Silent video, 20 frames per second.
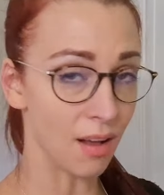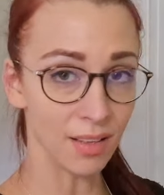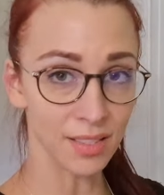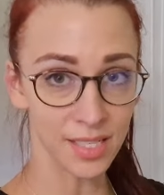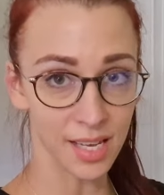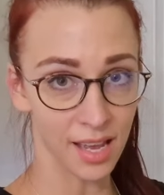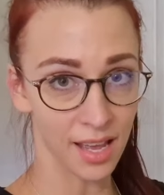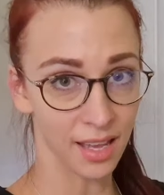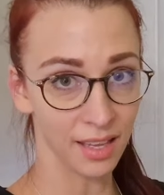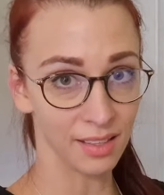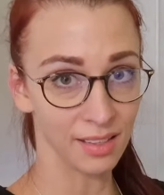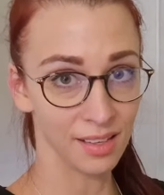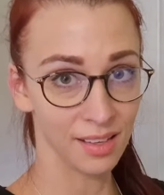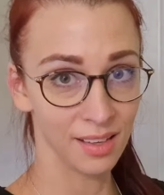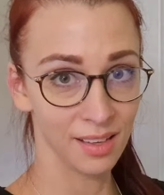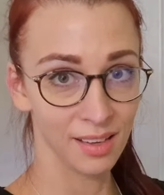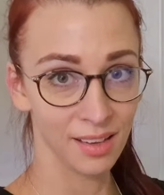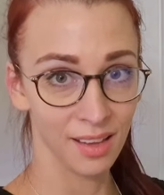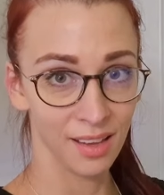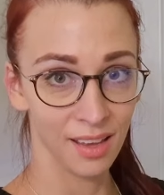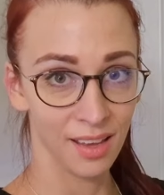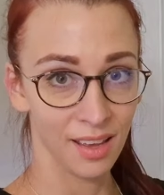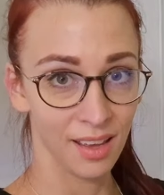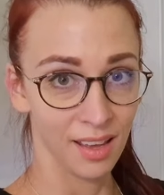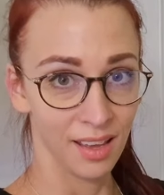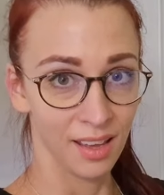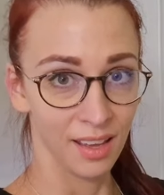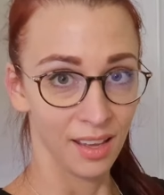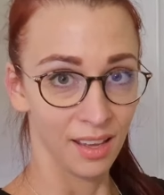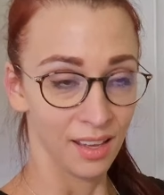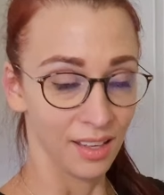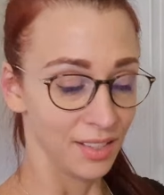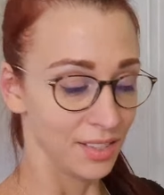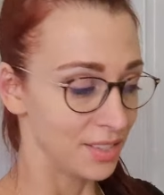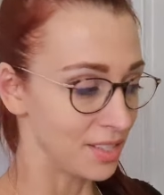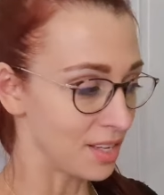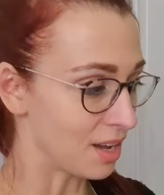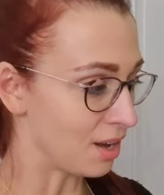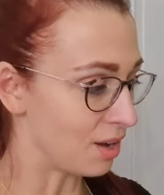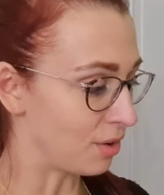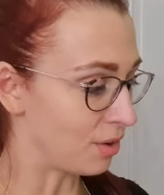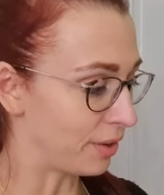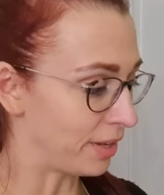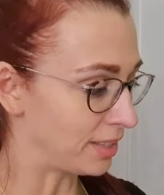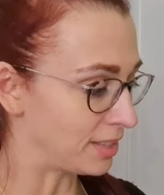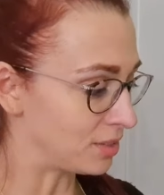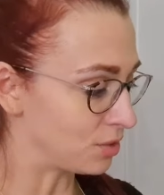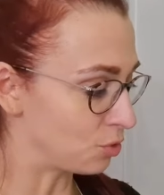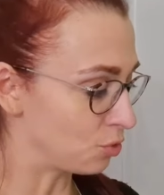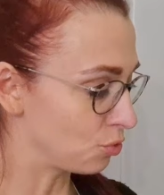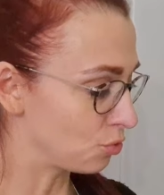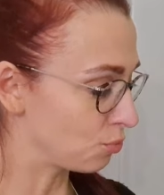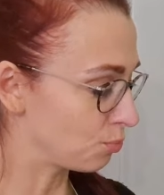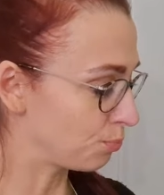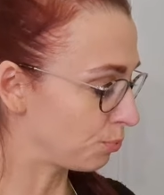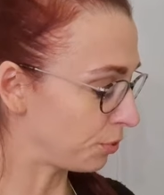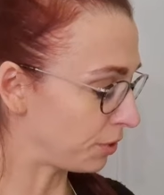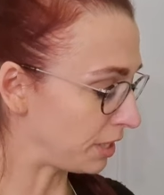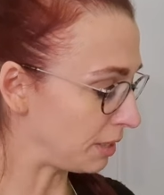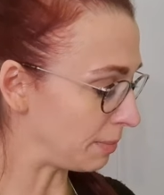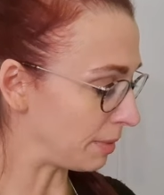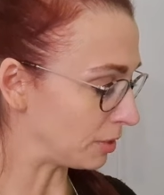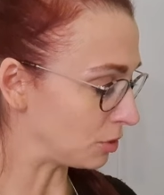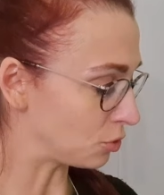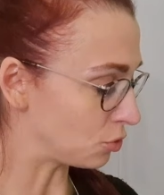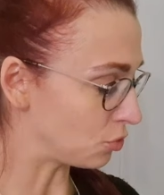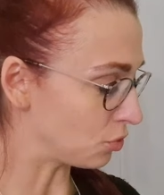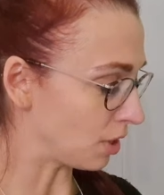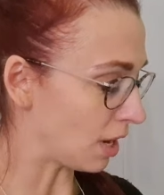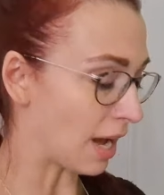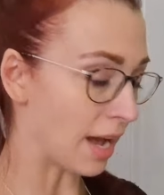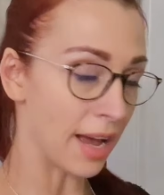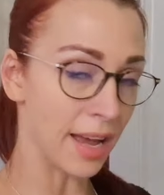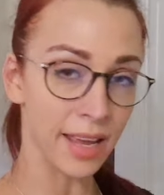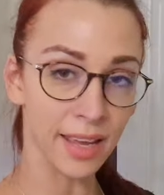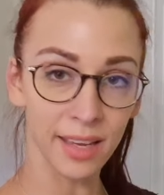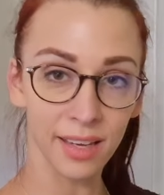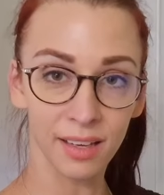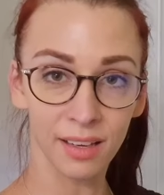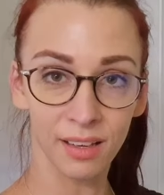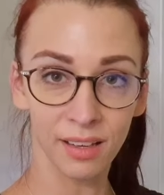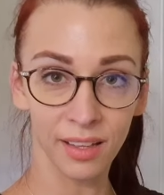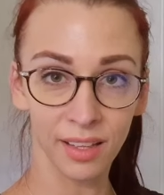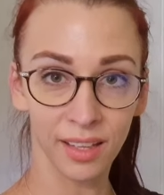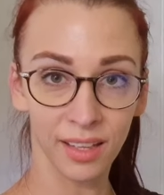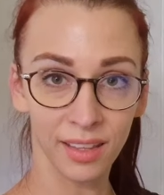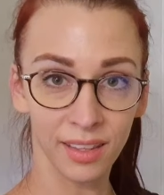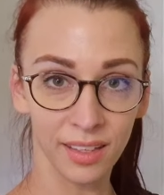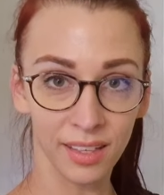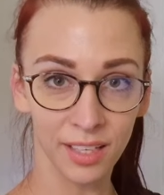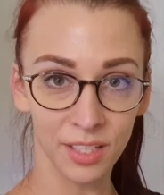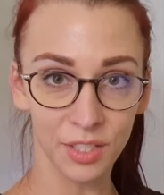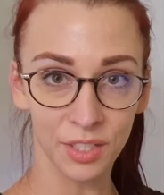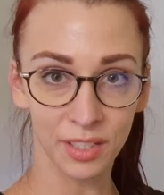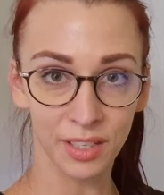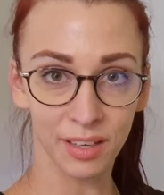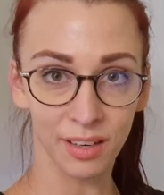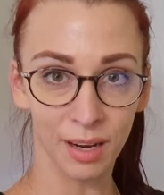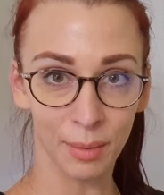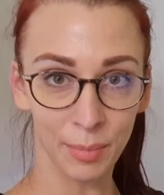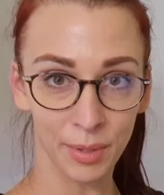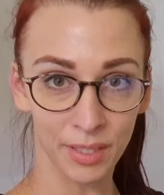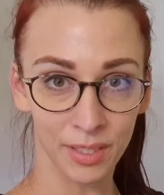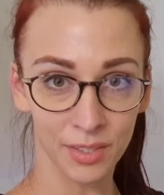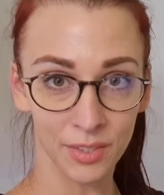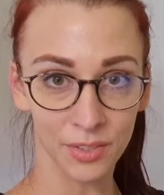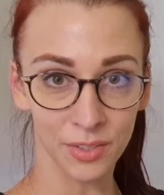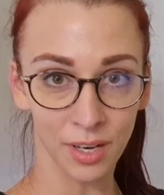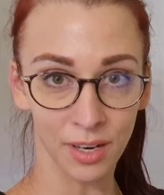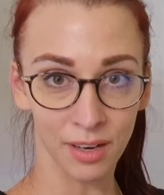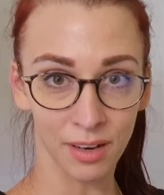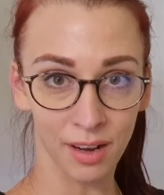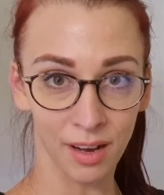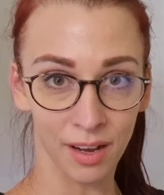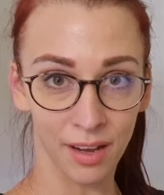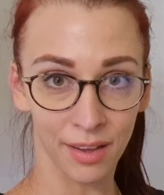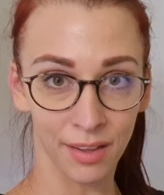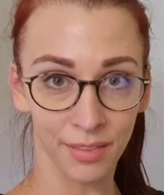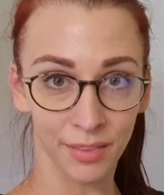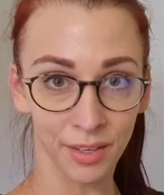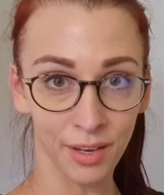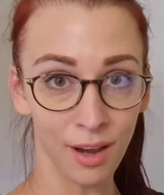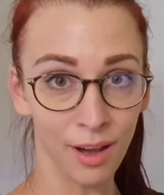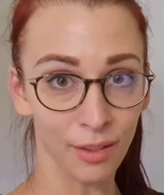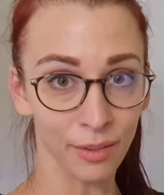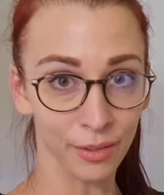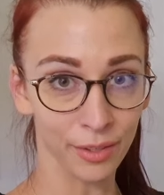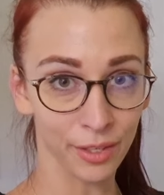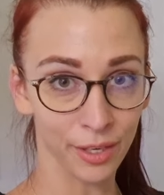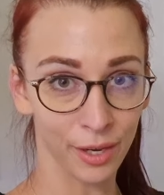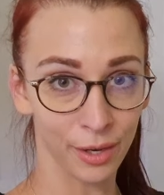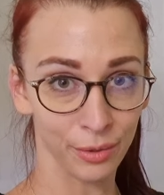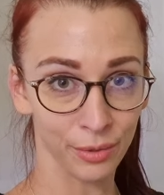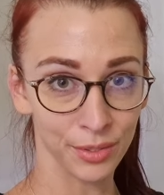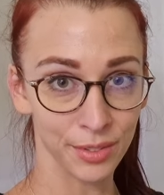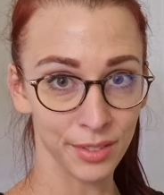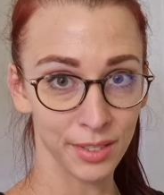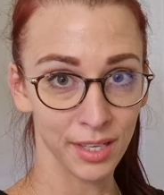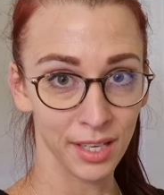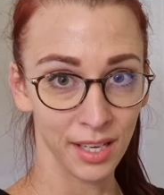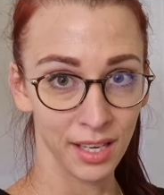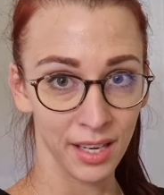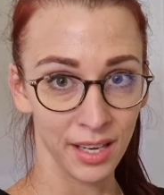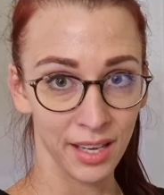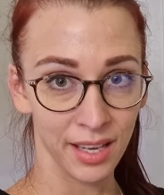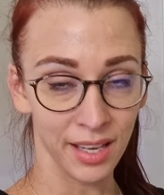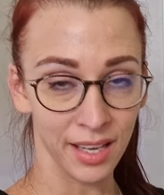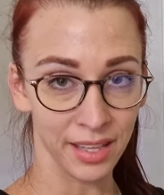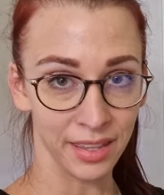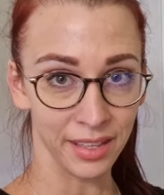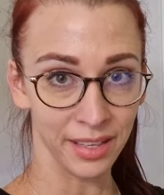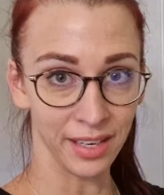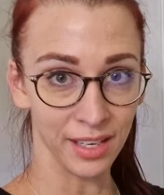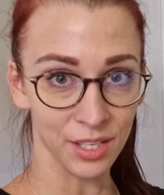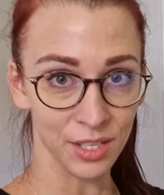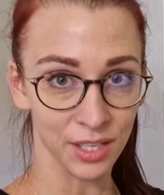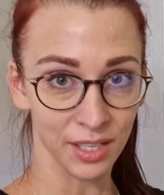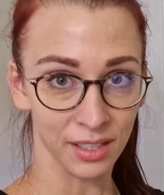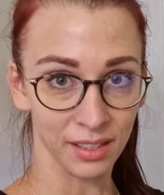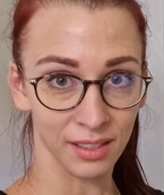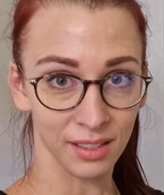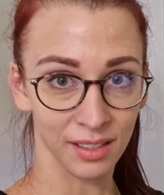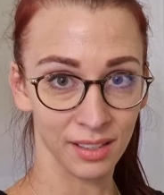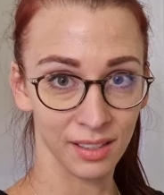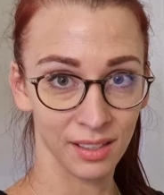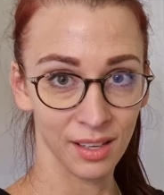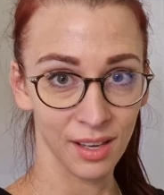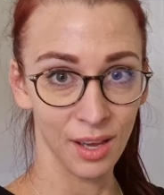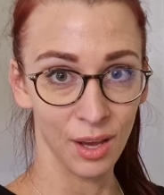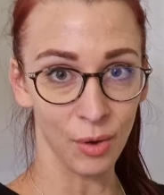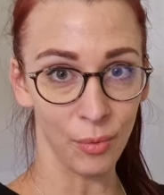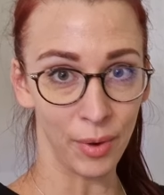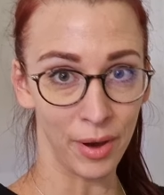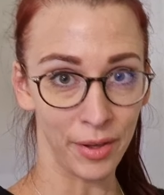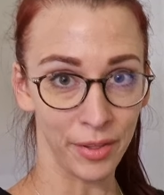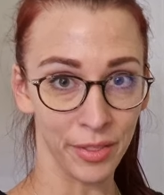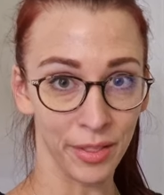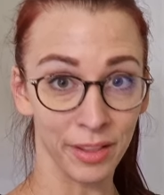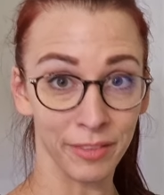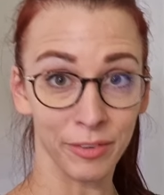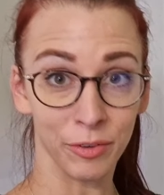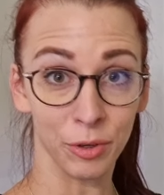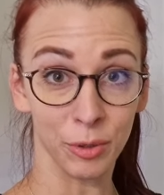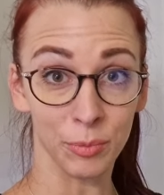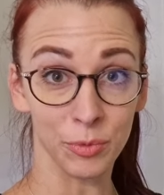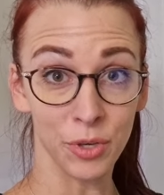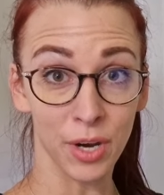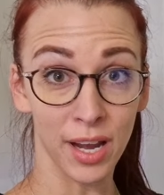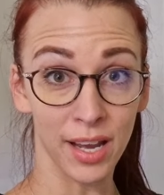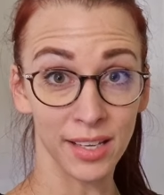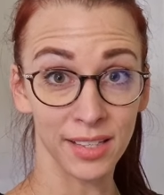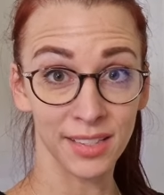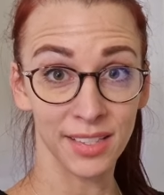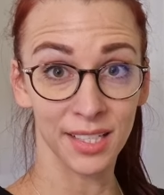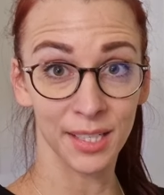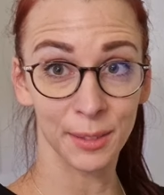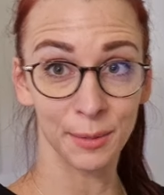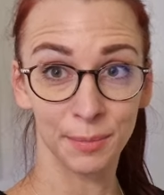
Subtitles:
Done. So it's pretty much dry in the kitchen here. I'm going to start on the color coat in the kitchen while the living room dries.